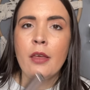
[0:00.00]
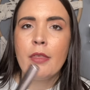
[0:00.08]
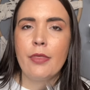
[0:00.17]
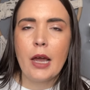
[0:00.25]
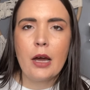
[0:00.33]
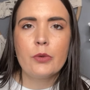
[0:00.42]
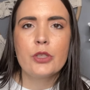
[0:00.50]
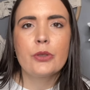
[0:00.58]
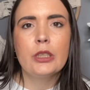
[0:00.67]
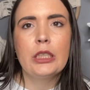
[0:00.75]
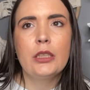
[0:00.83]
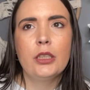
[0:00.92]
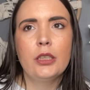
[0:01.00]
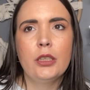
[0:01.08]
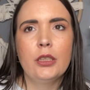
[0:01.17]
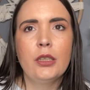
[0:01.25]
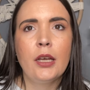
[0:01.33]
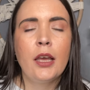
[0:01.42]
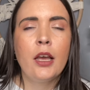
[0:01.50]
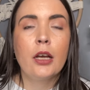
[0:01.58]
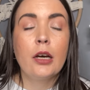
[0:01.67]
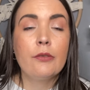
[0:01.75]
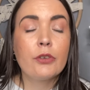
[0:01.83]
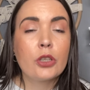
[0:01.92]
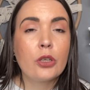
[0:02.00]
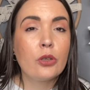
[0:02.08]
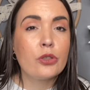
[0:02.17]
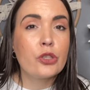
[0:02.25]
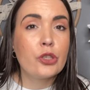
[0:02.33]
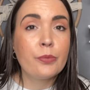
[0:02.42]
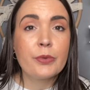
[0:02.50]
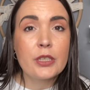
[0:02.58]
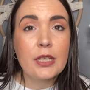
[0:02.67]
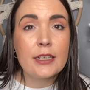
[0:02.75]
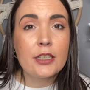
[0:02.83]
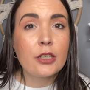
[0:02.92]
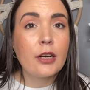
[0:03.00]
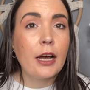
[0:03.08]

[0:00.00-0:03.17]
That one's really good. CoverGirl Supersizer.